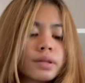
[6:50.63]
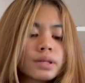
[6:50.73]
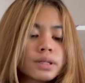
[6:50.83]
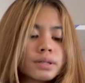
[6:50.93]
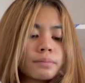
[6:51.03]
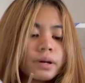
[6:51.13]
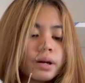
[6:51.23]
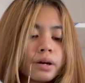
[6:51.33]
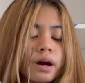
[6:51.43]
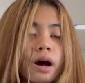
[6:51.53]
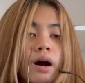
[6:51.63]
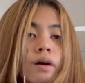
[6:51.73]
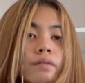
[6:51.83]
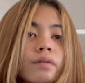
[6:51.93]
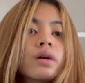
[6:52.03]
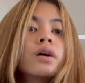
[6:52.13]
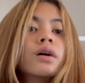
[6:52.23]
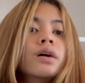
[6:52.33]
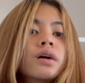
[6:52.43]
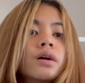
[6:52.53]
some pair
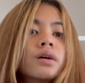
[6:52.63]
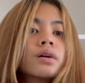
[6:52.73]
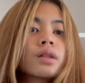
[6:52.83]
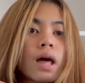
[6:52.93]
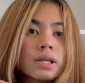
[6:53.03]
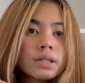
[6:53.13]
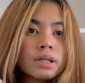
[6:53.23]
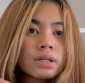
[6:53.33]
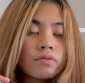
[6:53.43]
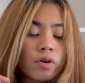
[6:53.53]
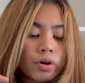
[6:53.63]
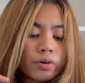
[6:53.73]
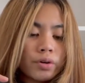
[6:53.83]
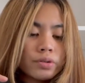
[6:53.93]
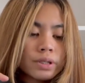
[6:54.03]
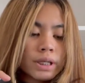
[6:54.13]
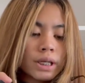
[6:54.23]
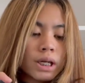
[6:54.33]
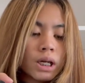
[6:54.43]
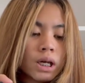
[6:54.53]
of glasses for
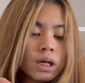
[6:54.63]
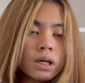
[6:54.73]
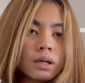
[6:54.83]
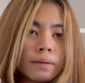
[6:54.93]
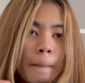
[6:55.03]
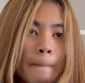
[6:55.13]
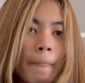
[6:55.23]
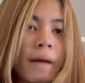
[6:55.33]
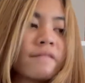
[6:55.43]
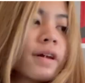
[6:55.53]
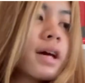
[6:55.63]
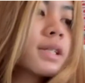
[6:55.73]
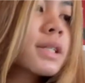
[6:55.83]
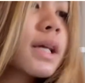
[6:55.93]
cruising at Vans